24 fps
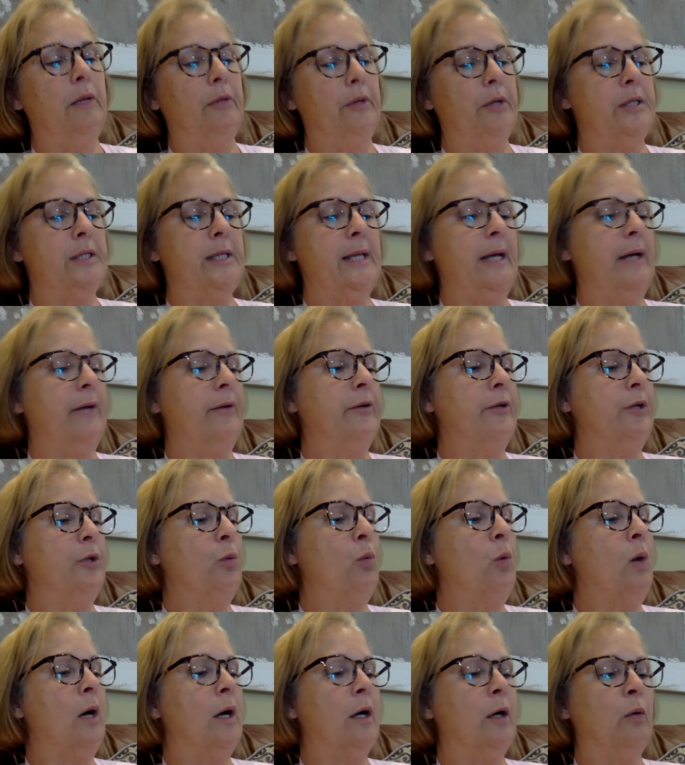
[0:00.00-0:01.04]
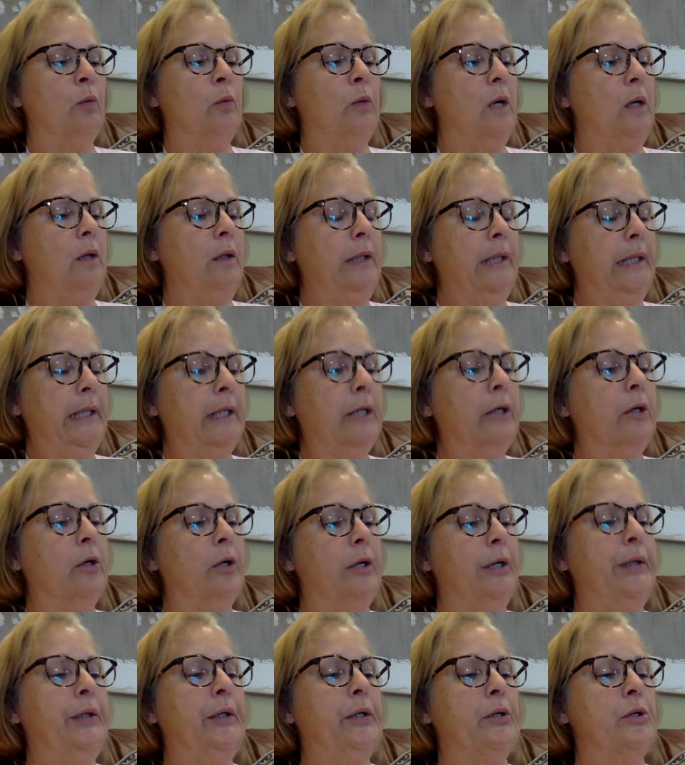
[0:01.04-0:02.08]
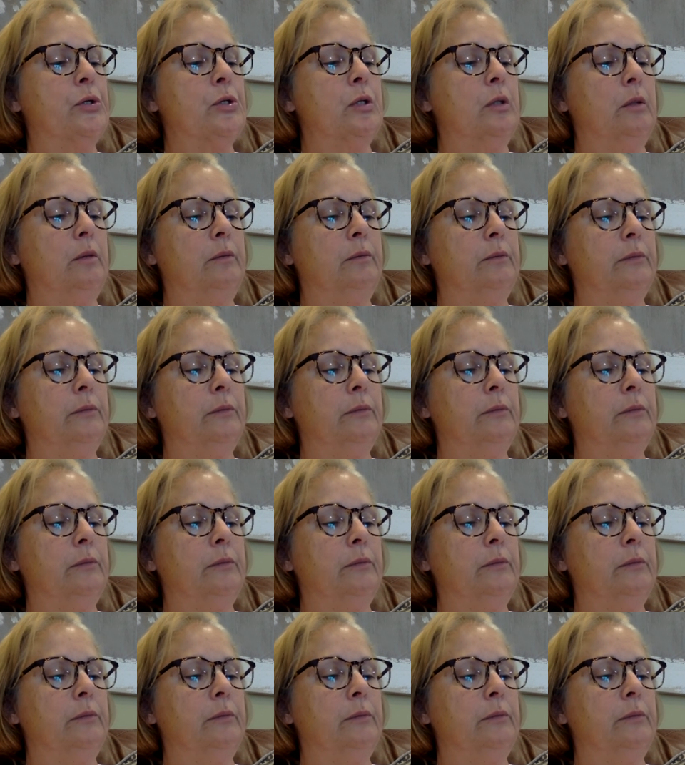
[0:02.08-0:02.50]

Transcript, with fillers: the sound of the water rolling in her ears.